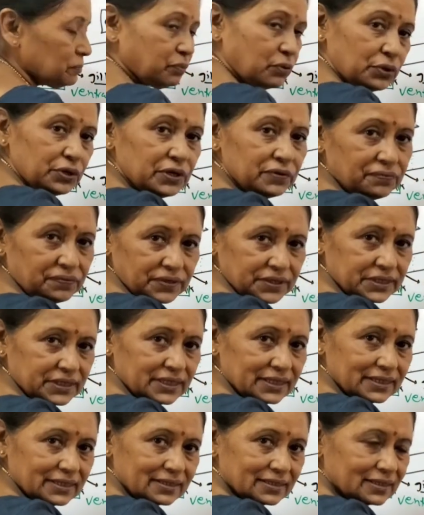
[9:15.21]
bony
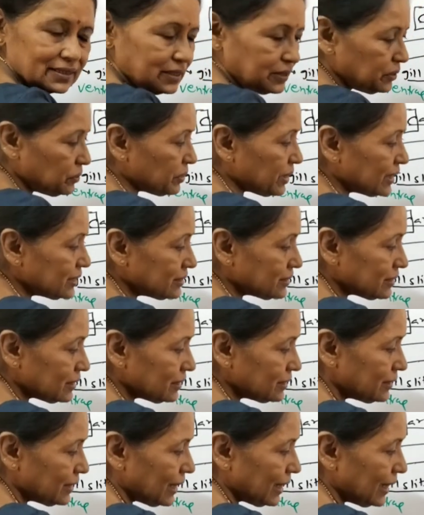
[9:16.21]
fishes, you can
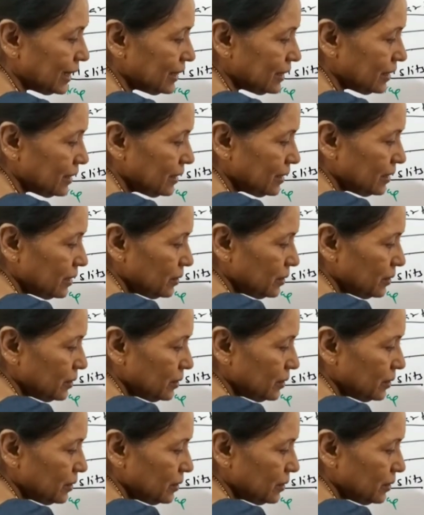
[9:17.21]
see that